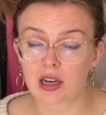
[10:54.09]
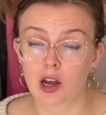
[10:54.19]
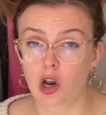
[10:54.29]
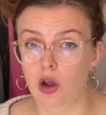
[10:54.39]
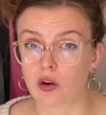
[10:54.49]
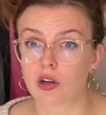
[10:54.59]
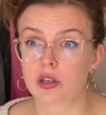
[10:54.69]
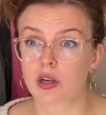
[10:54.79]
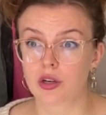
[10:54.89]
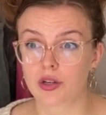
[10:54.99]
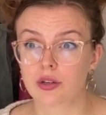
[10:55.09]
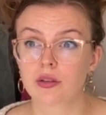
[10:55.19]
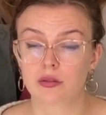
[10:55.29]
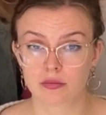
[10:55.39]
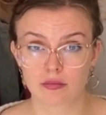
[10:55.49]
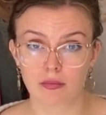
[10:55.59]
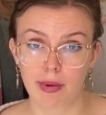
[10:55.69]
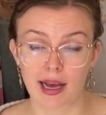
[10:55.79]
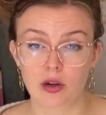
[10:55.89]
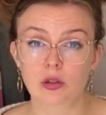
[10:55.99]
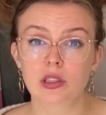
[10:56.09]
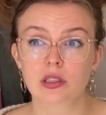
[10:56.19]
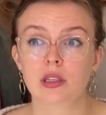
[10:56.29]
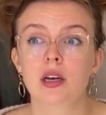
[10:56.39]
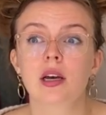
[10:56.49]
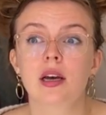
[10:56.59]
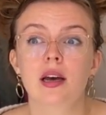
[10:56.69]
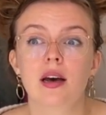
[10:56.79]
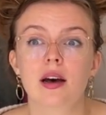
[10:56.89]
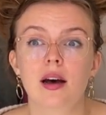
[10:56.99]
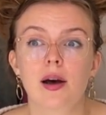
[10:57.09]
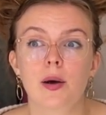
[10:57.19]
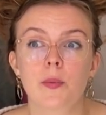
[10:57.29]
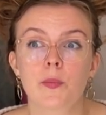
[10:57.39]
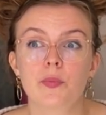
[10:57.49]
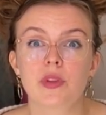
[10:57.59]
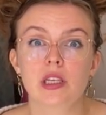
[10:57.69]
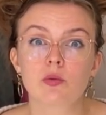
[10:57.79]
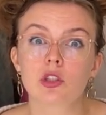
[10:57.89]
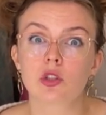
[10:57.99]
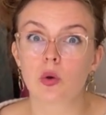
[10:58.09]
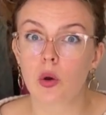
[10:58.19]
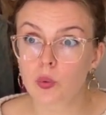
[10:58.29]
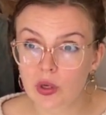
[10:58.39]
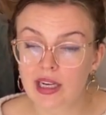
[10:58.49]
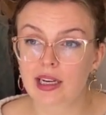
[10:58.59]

a longer blouse. This was really